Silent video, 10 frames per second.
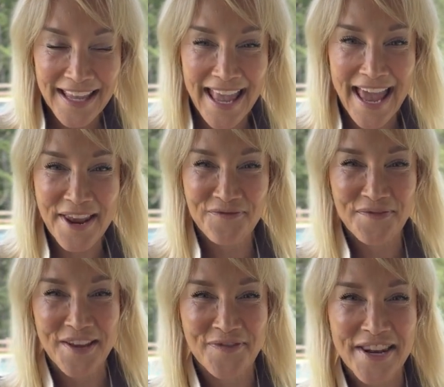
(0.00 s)
And
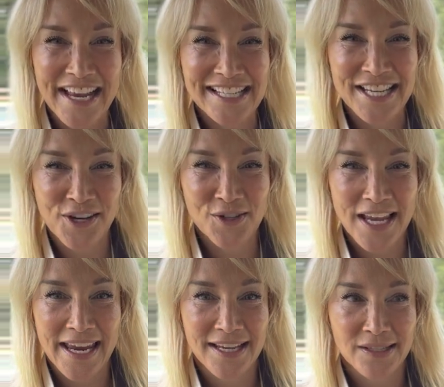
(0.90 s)
if the next thing you
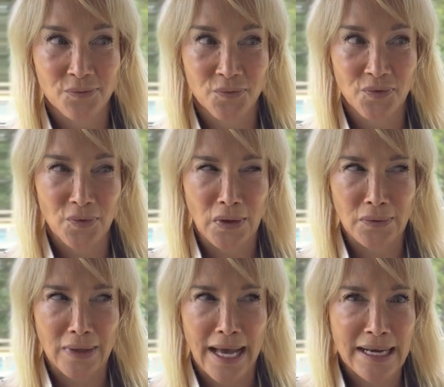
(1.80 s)
say is, well,
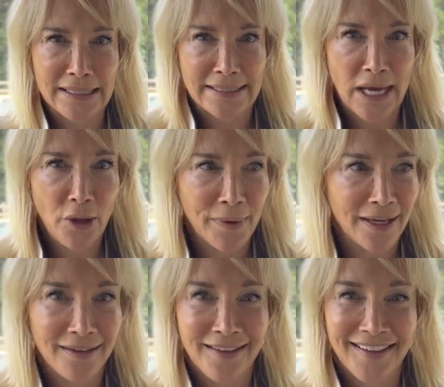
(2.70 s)
how does he tell
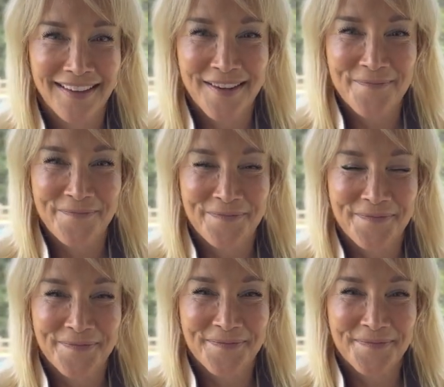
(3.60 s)
me?
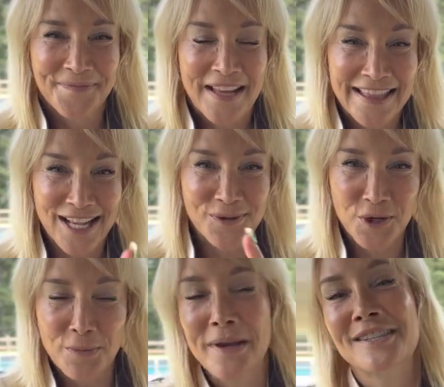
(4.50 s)
That's what
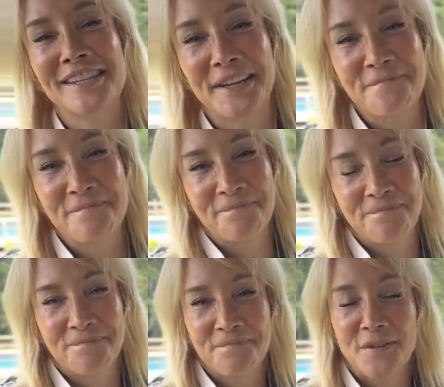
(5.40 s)
you're missing.
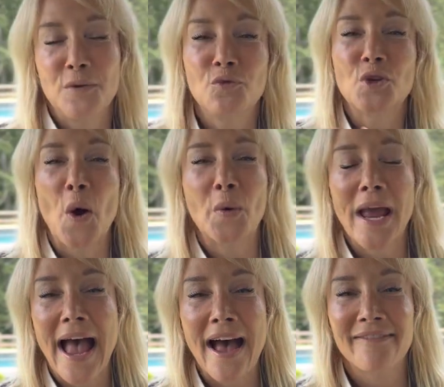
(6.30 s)
You don't
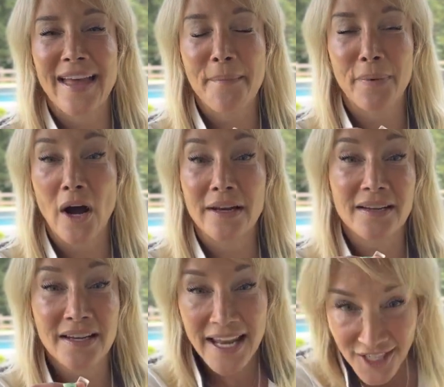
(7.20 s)
have that bond and
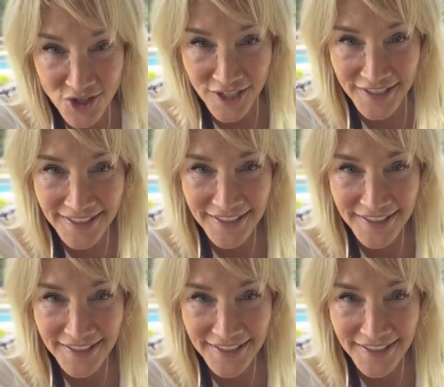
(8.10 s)
connection